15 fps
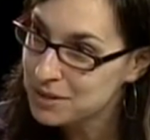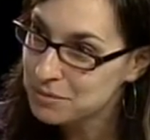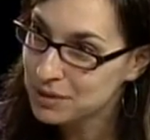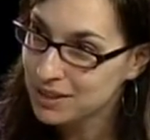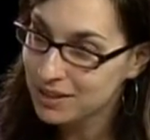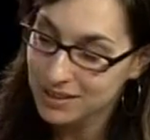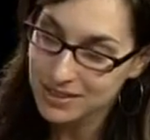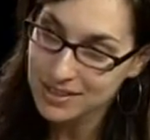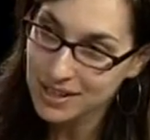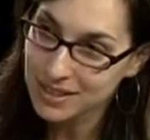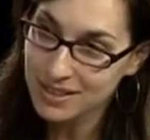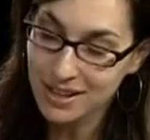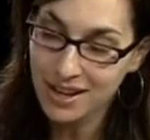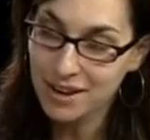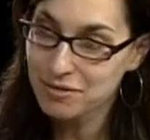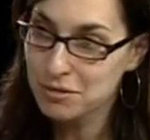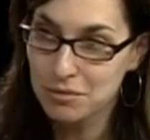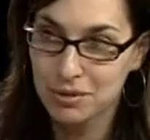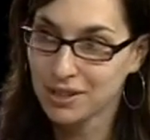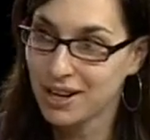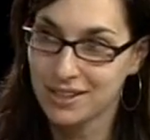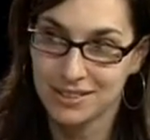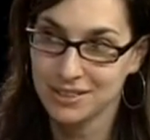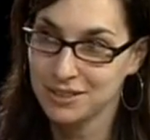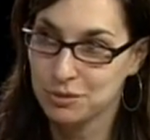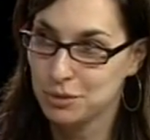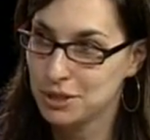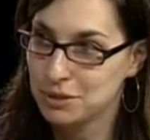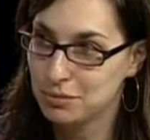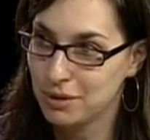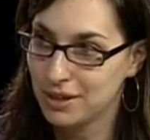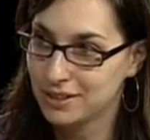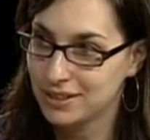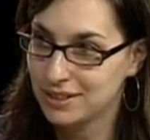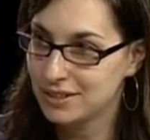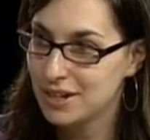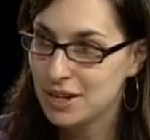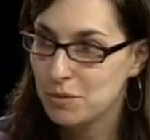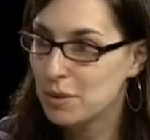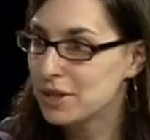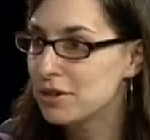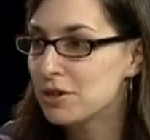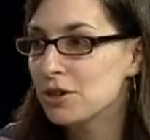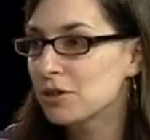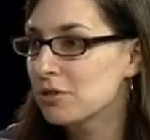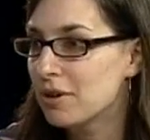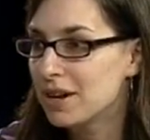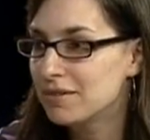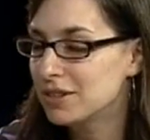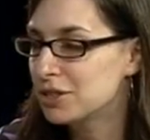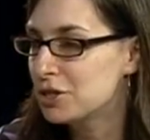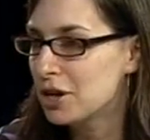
because I think everyone has a sweet spot. And whether you're craving